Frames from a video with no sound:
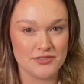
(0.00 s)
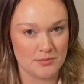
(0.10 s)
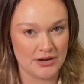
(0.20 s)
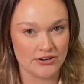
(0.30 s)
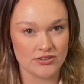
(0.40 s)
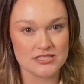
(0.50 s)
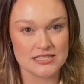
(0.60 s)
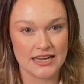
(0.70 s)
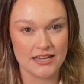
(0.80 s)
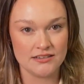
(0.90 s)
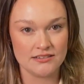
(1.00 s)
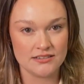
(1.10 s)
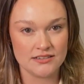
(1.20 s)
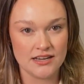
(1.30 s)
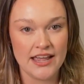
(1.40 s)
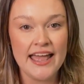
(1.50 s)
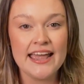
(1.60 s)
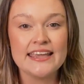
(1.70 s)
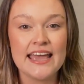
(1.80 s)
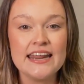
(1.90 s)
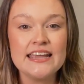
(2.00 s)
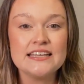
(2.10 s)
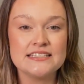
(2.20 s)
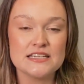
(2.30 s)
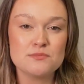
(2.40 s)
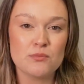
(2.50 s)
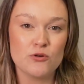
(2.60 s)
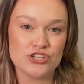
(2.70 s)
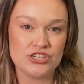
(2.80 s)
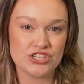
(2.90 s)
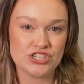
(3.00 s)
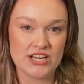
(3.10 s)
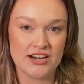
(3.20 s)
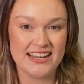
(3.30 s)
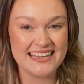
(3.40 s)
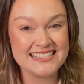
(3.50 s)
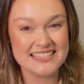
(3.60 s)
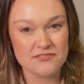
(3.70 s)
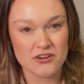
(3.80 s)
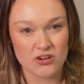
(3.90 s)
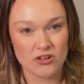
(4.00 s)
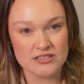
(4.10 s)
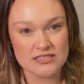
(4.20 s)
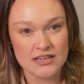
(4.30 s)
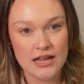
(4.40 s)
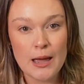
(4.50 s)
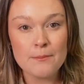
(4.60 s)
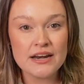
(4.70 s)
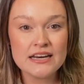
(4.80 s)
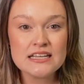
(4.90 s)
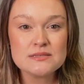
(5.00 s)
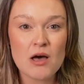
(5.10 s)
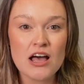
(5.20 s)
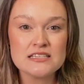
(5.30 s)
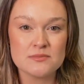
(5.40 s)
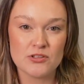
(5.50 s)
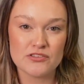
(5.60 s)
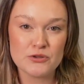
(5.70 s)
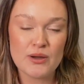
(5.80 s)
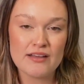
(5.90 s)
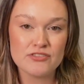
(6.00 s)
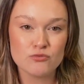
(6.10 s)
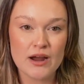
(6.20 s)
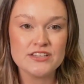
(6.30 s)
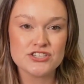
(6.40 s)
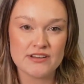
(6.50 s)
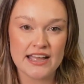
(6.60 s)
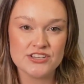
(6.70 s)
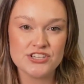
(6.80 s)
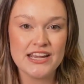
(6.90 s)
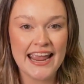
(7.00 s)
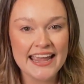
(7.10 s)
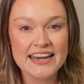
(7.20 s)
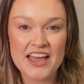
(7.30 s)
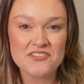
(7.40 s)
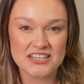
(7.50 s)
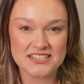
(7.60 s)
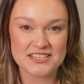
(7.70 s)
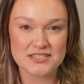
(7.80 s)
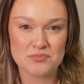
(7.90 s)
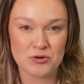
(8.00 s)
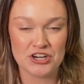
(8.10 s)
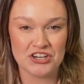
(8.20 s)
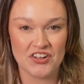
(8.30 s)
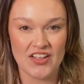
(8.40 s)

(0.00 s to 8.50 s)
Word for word: of the marital estate. Getting a disproportionate share is difficult, but it is possible if you have the right strategy and evidence to support your